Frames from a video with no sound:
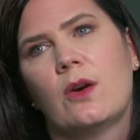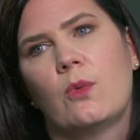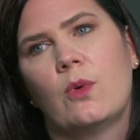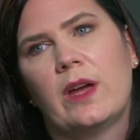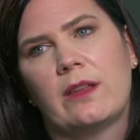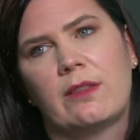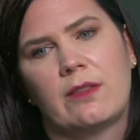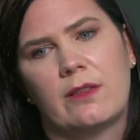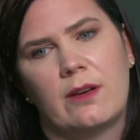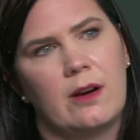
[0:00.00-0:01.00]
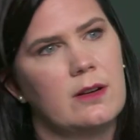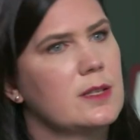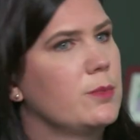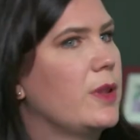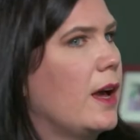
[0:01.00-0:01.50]
with our
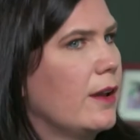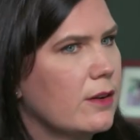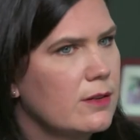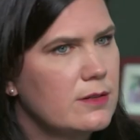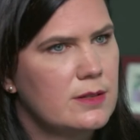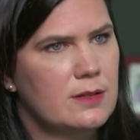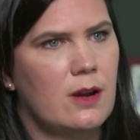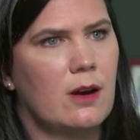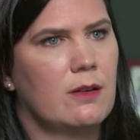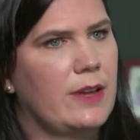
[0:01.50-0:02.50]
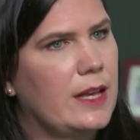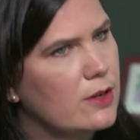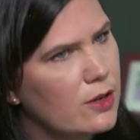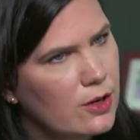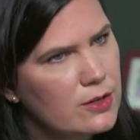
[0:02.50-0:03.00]
suppliers, our
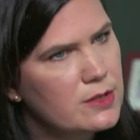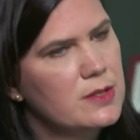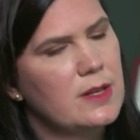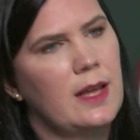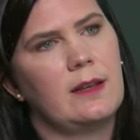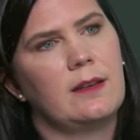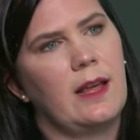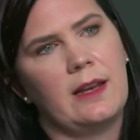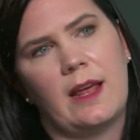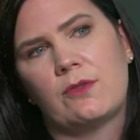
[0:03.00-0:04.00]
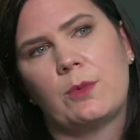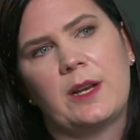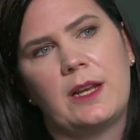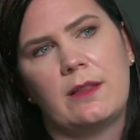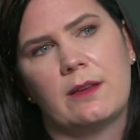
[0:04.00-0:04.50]
vendors, and, and
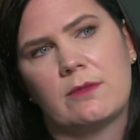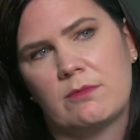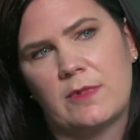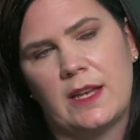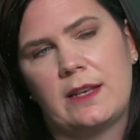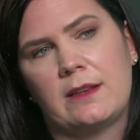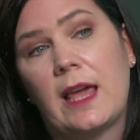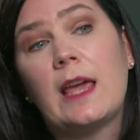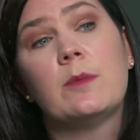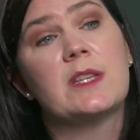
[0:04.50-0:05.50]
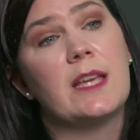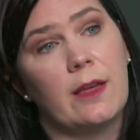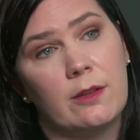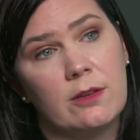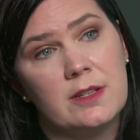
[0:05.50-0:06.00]
everybody that, that came
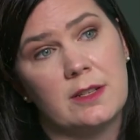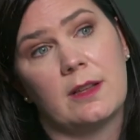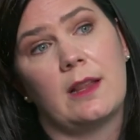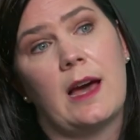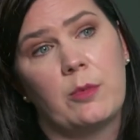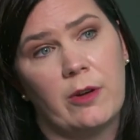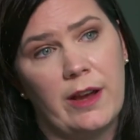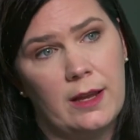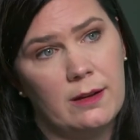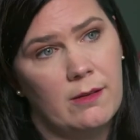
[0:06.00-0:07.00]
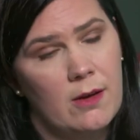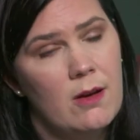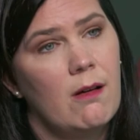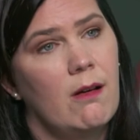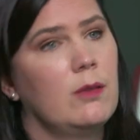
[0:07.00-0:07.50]
together to collaborate
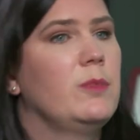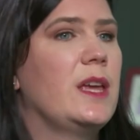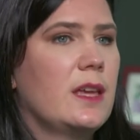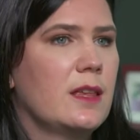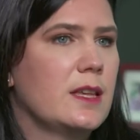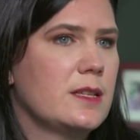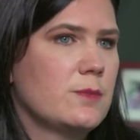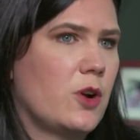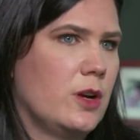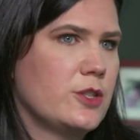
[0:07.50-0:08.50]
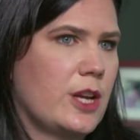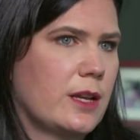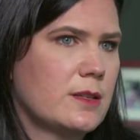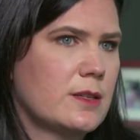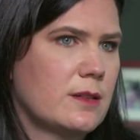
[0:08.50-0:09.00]
on making this
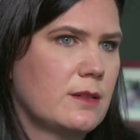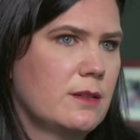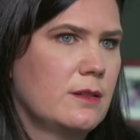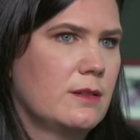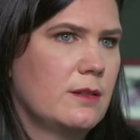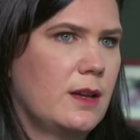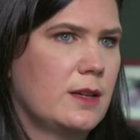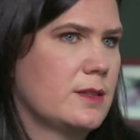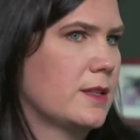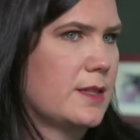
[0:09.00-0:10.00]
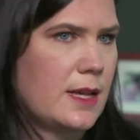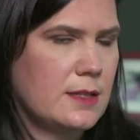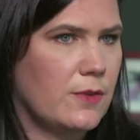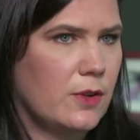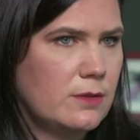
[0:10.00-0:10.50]
project. Uh,
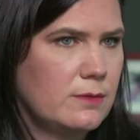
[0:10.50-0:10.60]
successful.